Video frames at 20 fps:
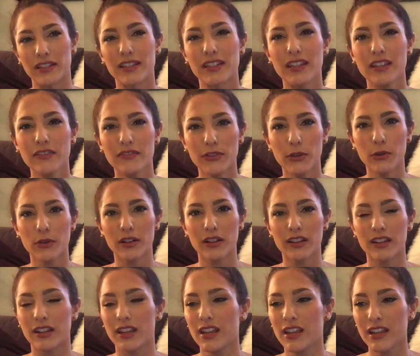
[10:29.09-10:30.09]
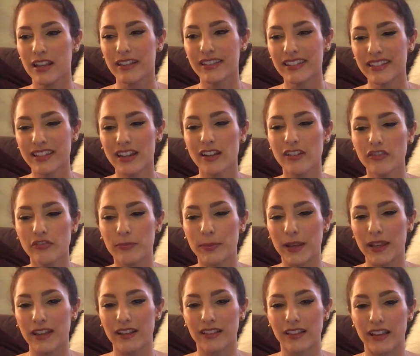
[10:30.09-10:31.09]
See if you can, instead of
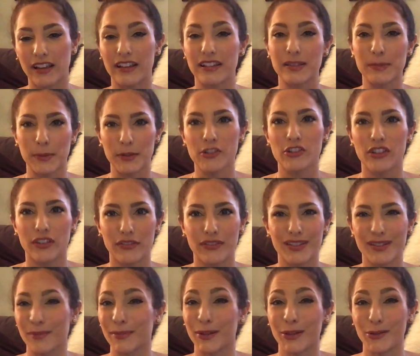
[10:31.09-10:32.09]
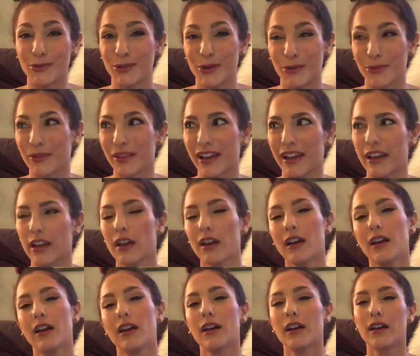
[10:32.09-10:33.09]
being like, especially if it's something you don't like,
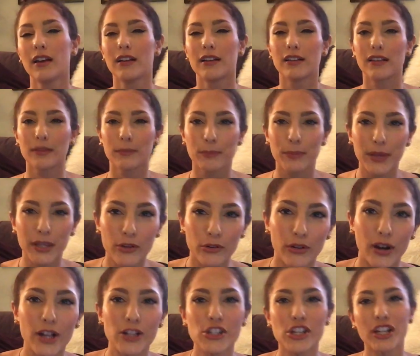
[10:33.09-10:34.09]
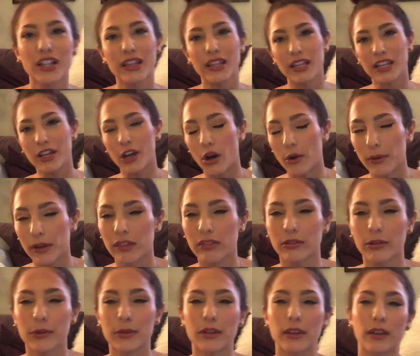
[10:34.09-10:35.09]
begrudgingly going
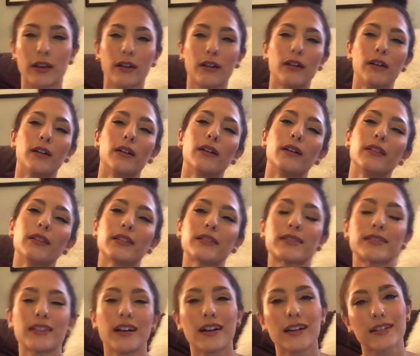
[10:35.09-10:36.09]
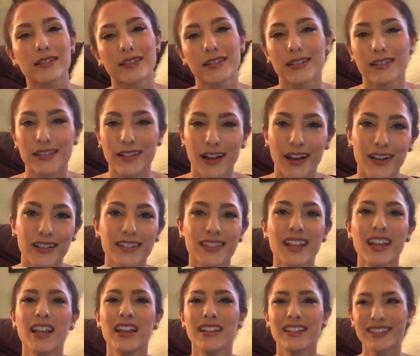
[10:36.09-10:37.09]
through it like, oh, this sucks.
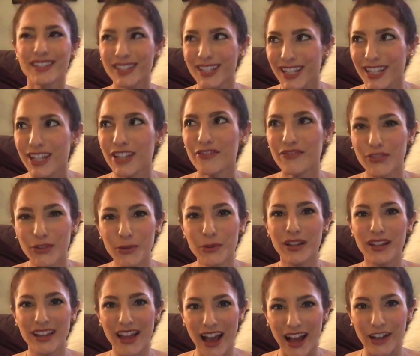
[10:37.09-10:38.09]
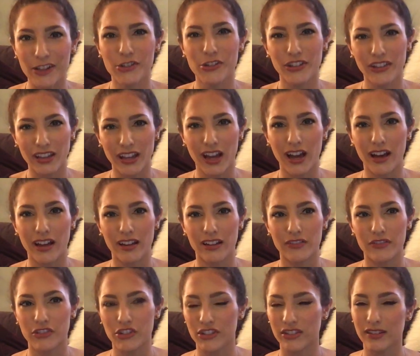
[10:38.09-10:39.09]
See if you can actually kind
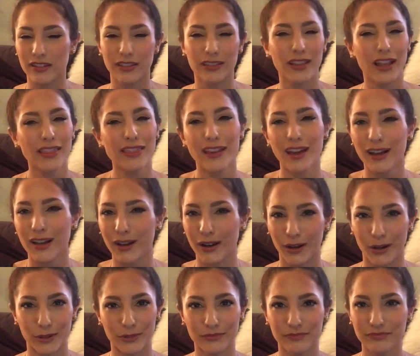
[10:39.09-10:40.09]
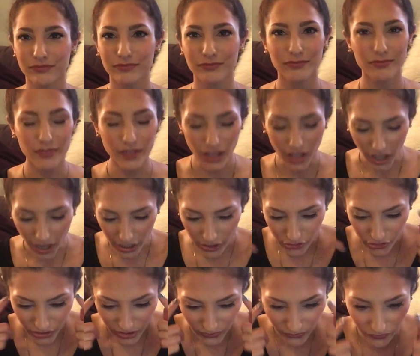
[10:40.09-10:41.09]
of just let that go
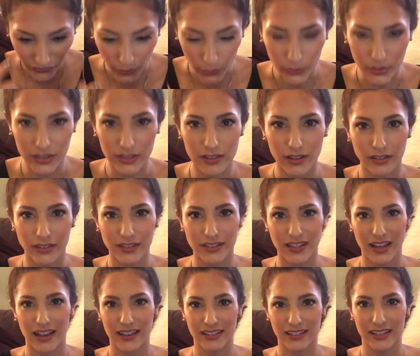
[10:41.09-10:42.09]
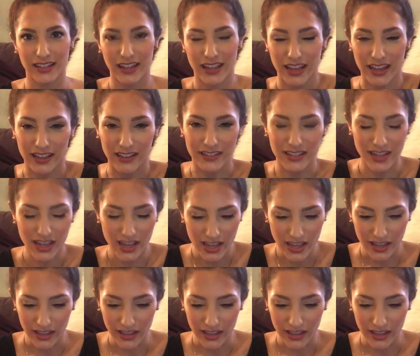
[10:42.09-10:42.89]
and just focus on the task at hand.